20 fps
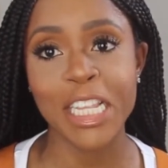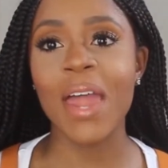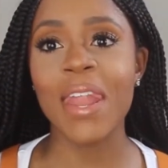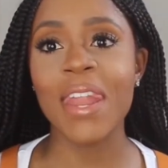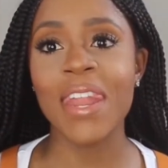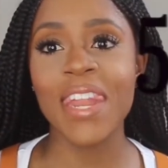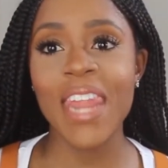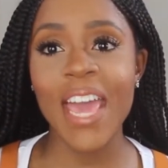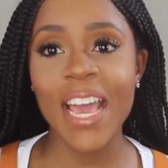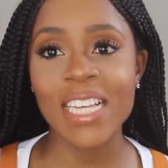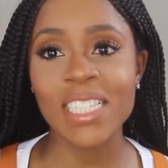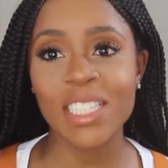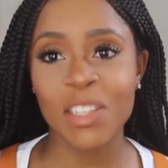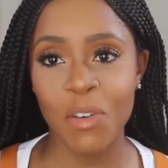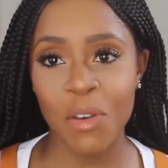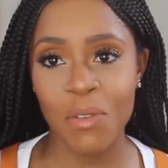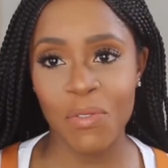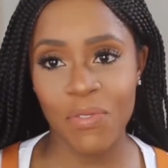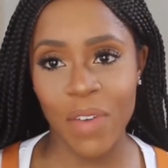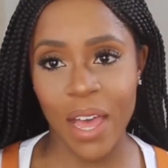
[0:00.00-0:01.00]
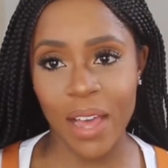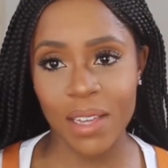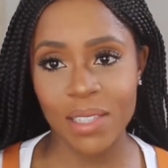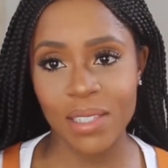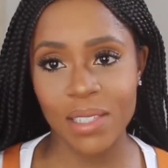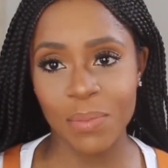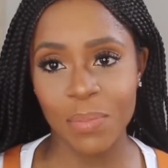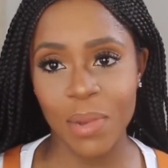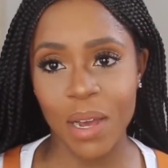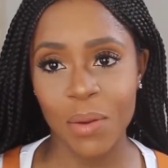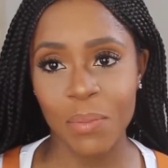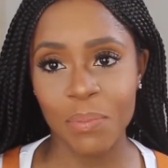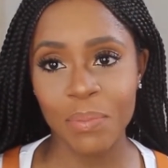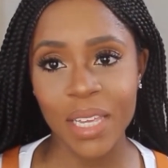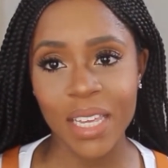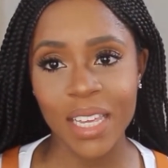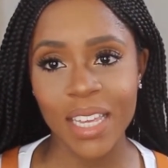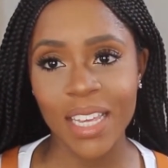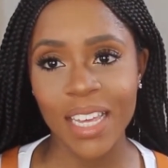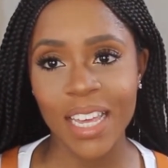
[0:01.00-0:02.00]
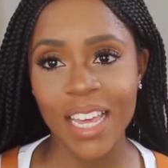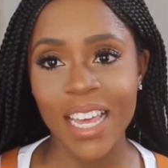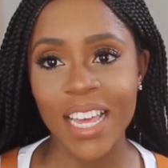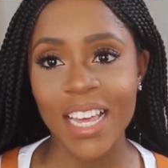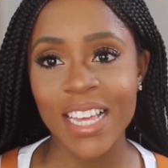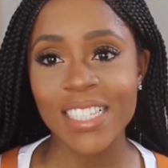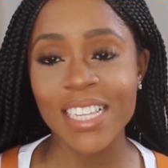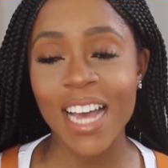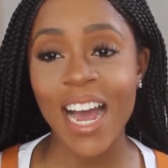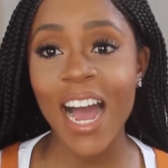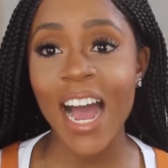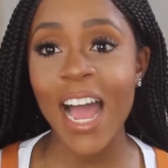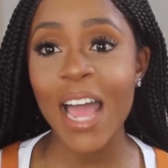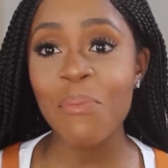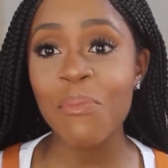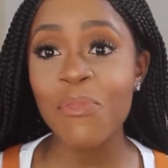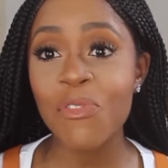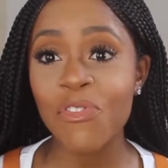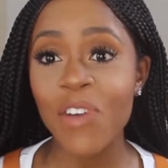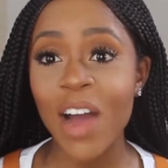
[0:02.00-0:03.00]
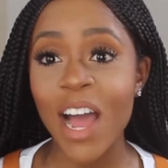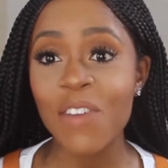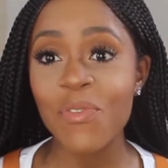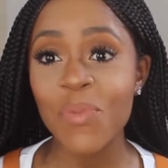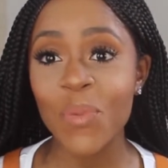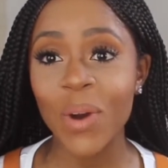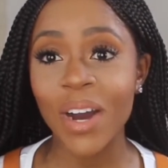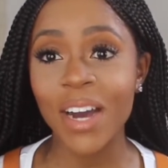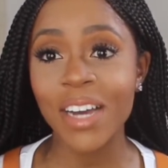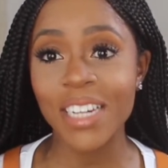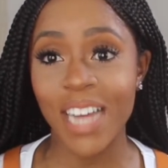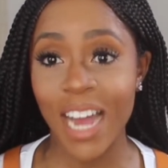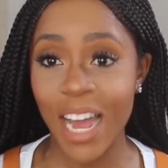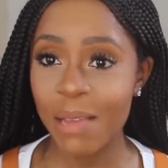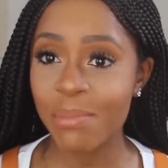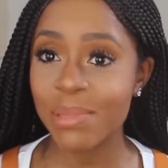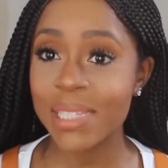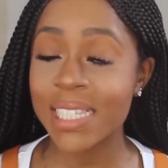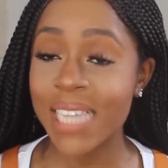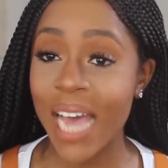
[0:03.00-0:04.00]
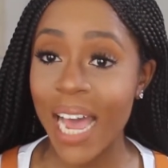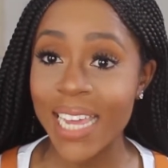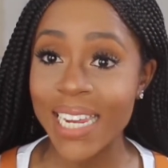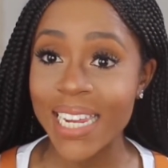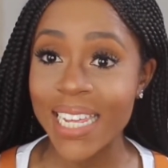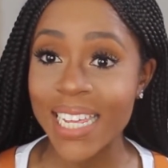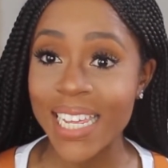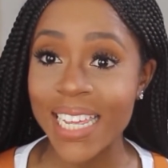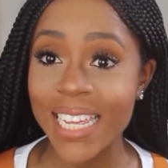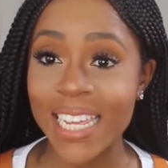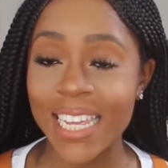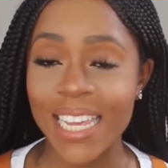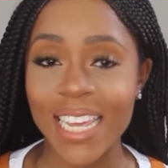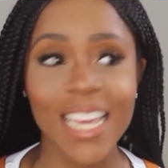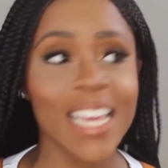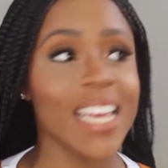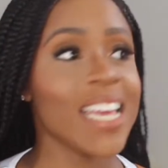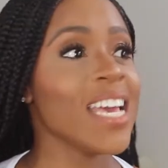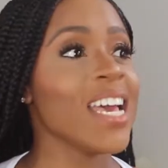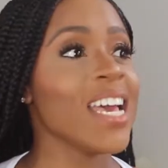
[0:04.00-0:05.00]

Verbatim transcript: But next fact about me is I'm five one. I'm tiny.